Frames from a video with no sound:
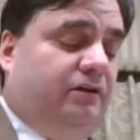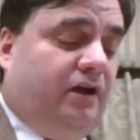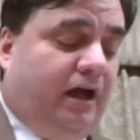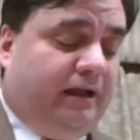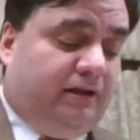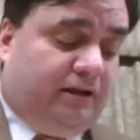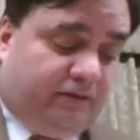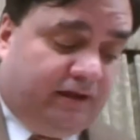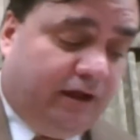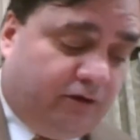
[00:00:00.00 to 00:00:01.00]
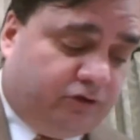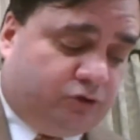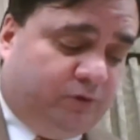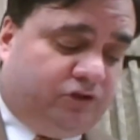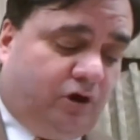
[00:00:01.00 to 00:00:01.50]
not the
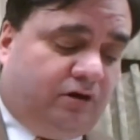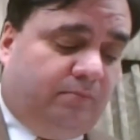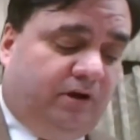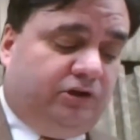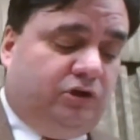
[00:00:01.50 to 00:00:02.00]
elders which are among